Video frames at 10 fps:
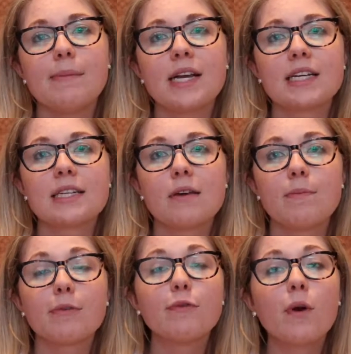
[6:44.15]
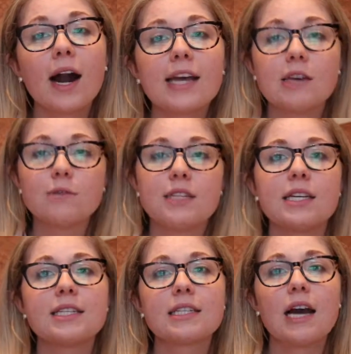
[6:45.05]
because before I used
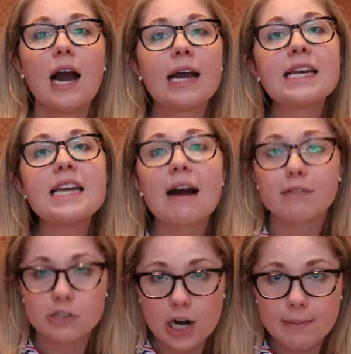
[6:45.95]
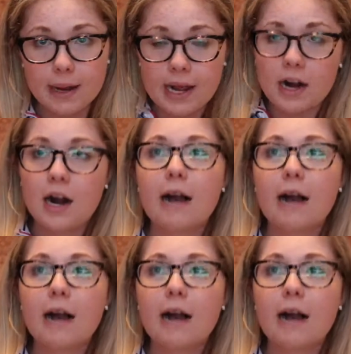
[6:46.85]
this, I never dried my hair.